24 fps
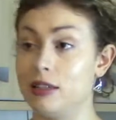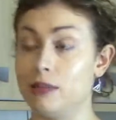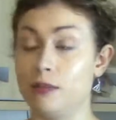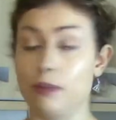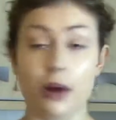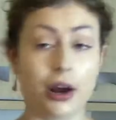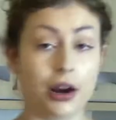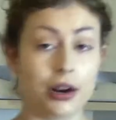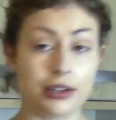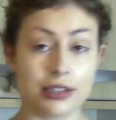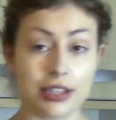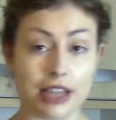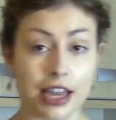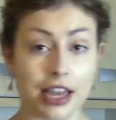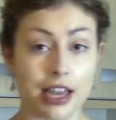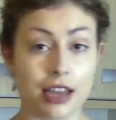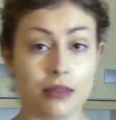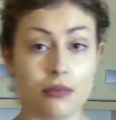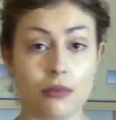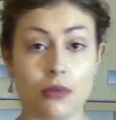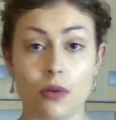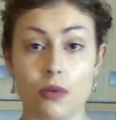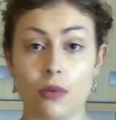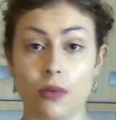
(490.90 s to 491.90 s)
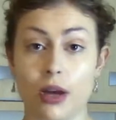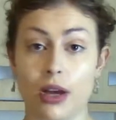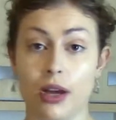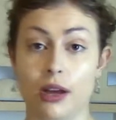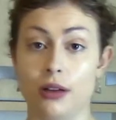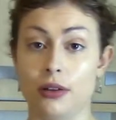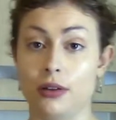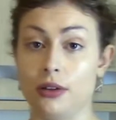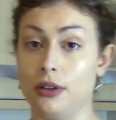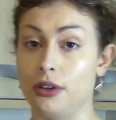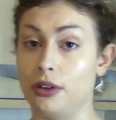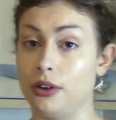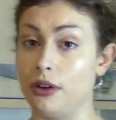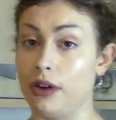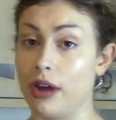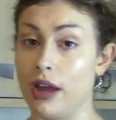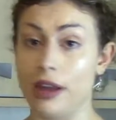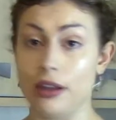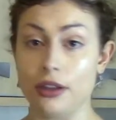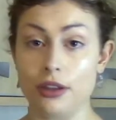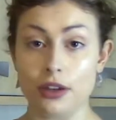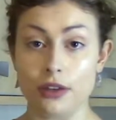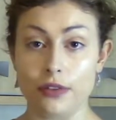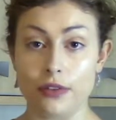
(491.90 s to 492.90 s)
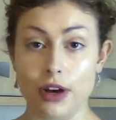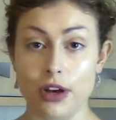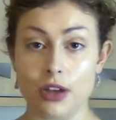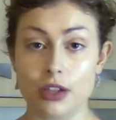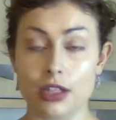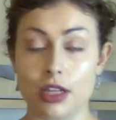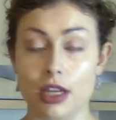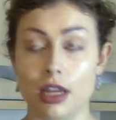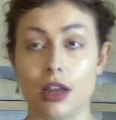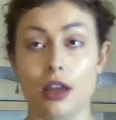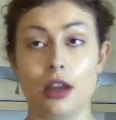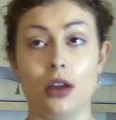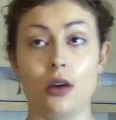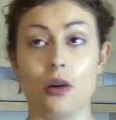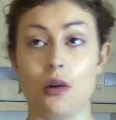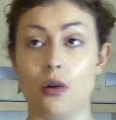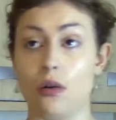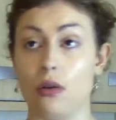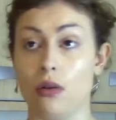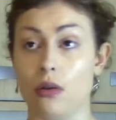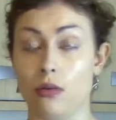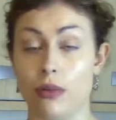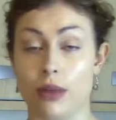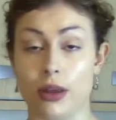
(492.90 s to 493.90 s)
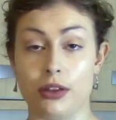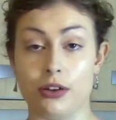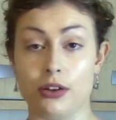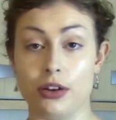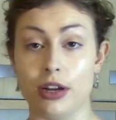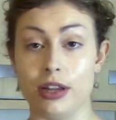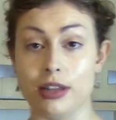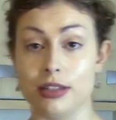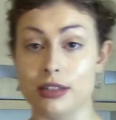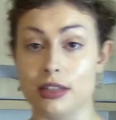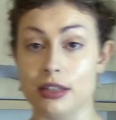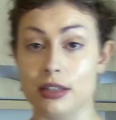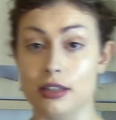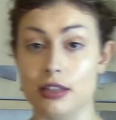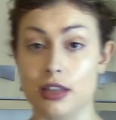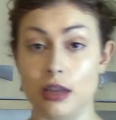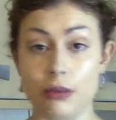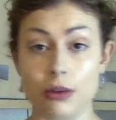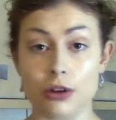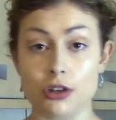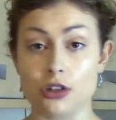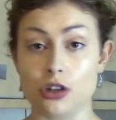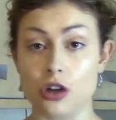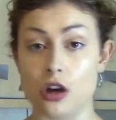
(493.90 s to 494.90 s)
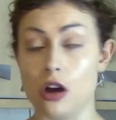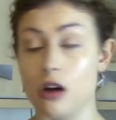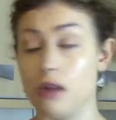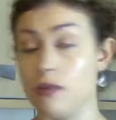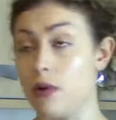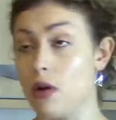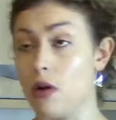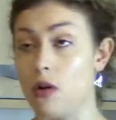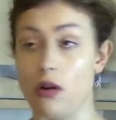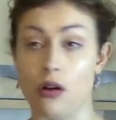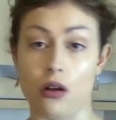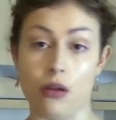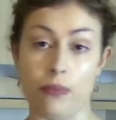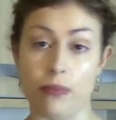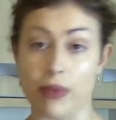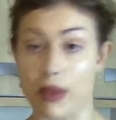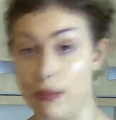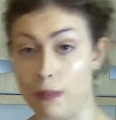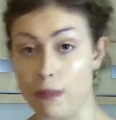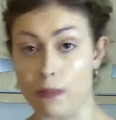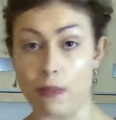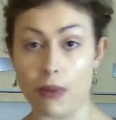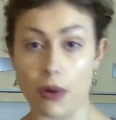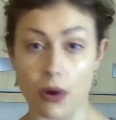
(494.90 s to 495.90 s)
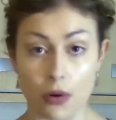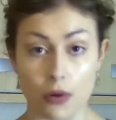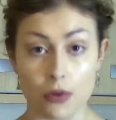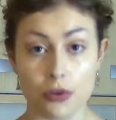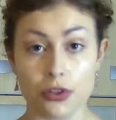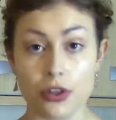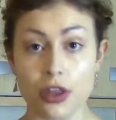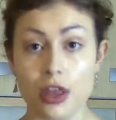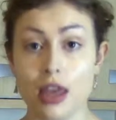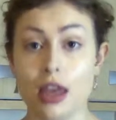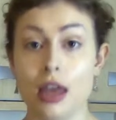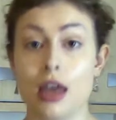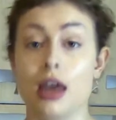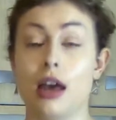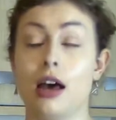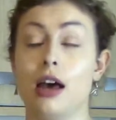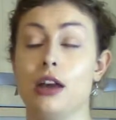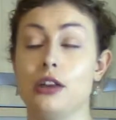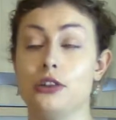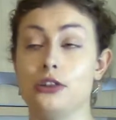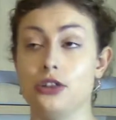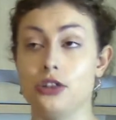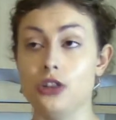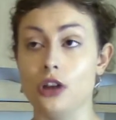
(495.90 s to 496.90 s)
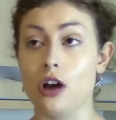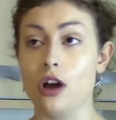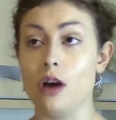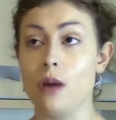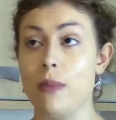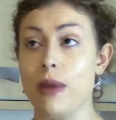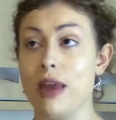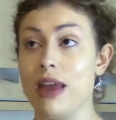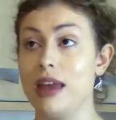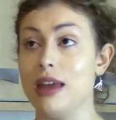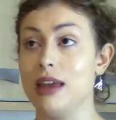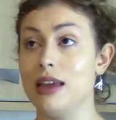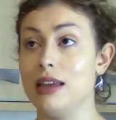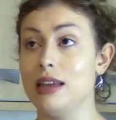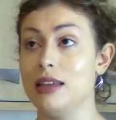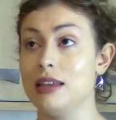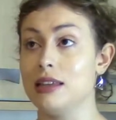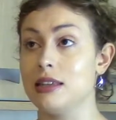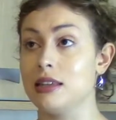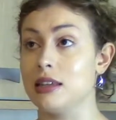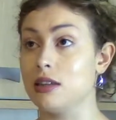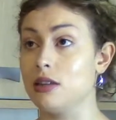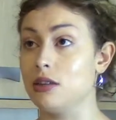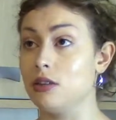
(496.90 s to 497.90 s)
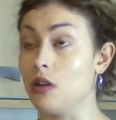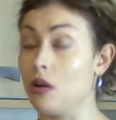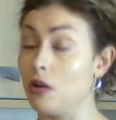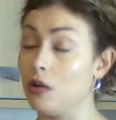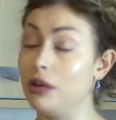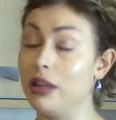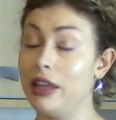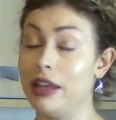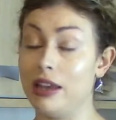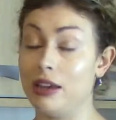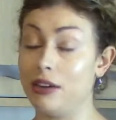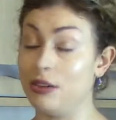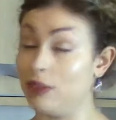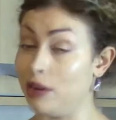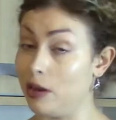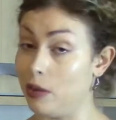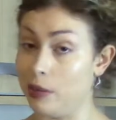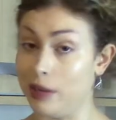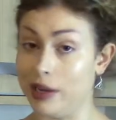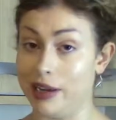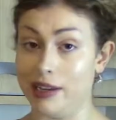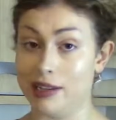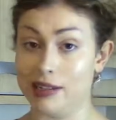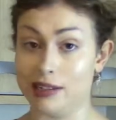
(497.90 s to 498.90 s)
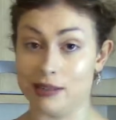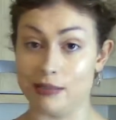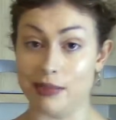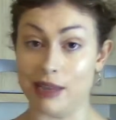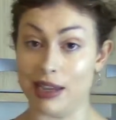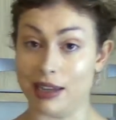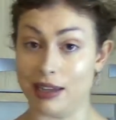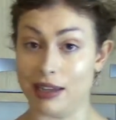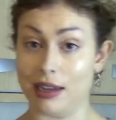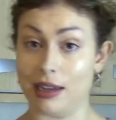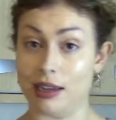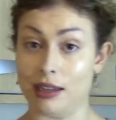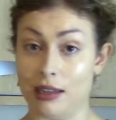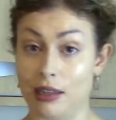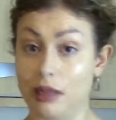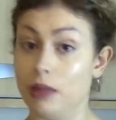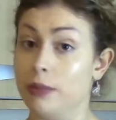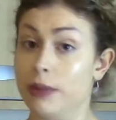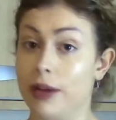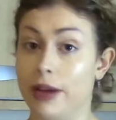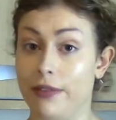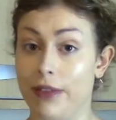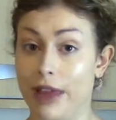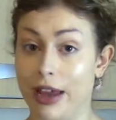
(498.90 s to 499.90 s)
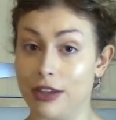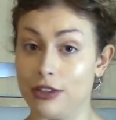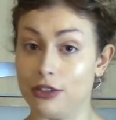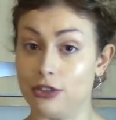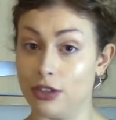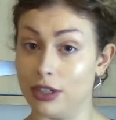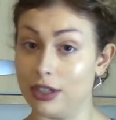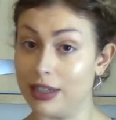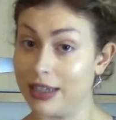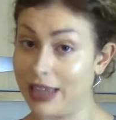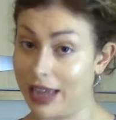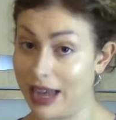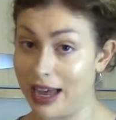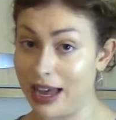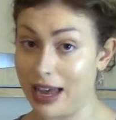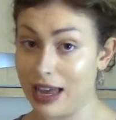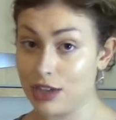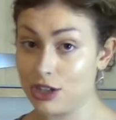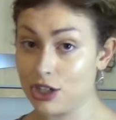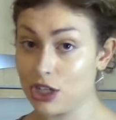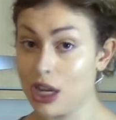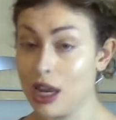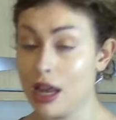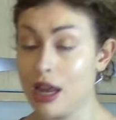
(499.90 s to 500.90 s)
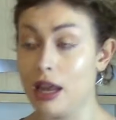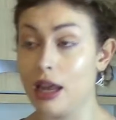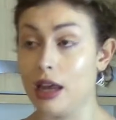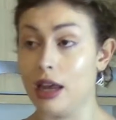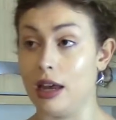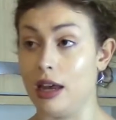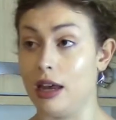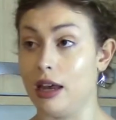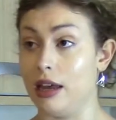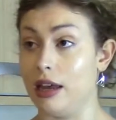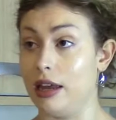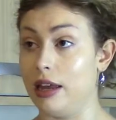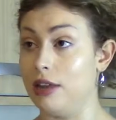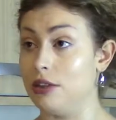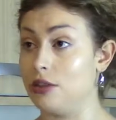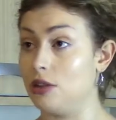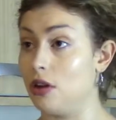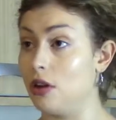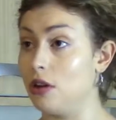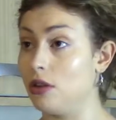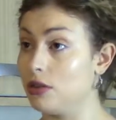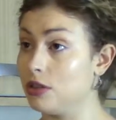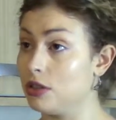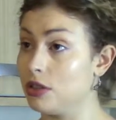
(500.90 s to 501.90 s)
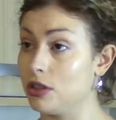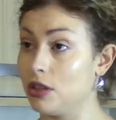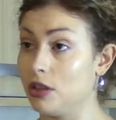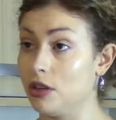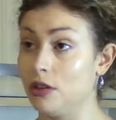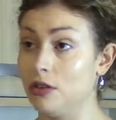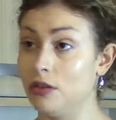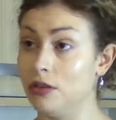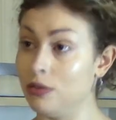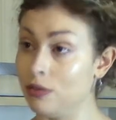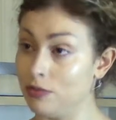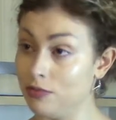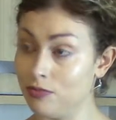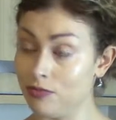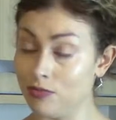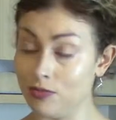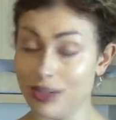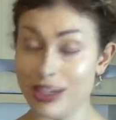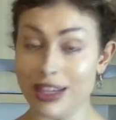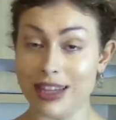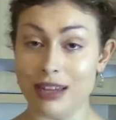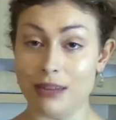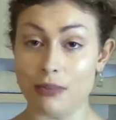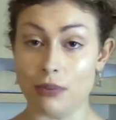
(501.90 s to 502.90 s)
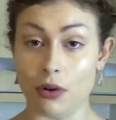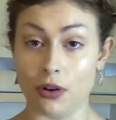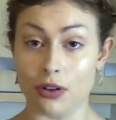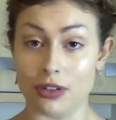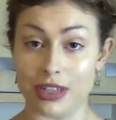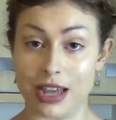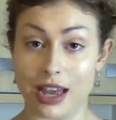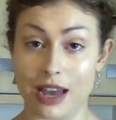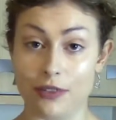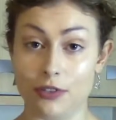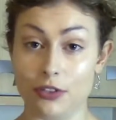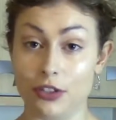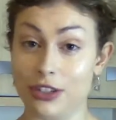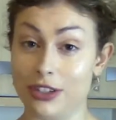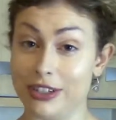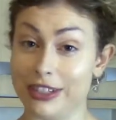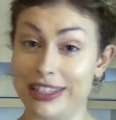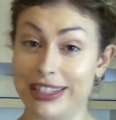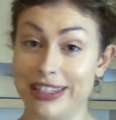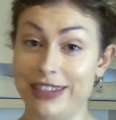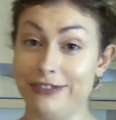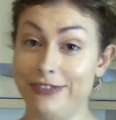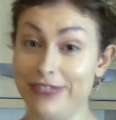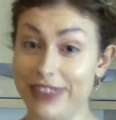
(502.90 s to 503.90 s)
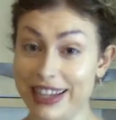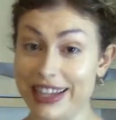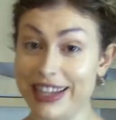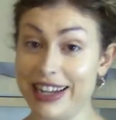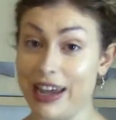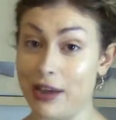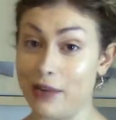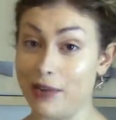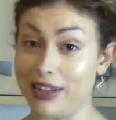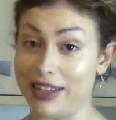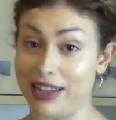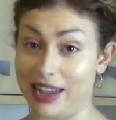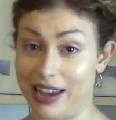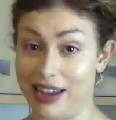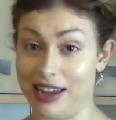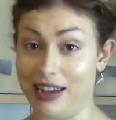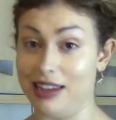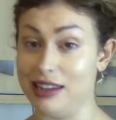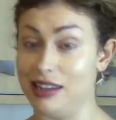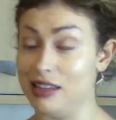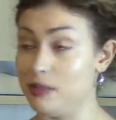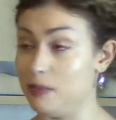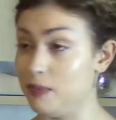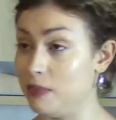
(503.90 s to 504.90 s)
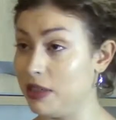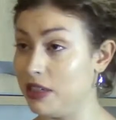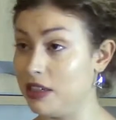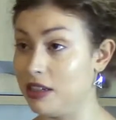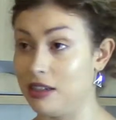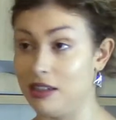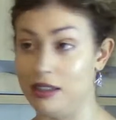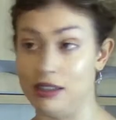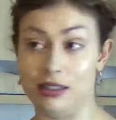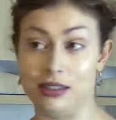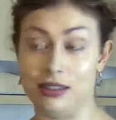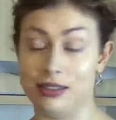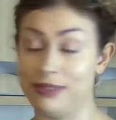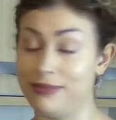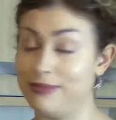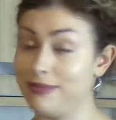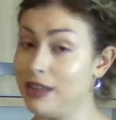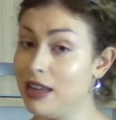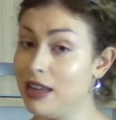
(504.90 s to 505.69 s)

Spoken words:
part-time while you're at university, or whether it's a summer job or a bit of both, a job is not only a great way to make a little bit of extra cash, it's also really important to have on your CV nowadays, because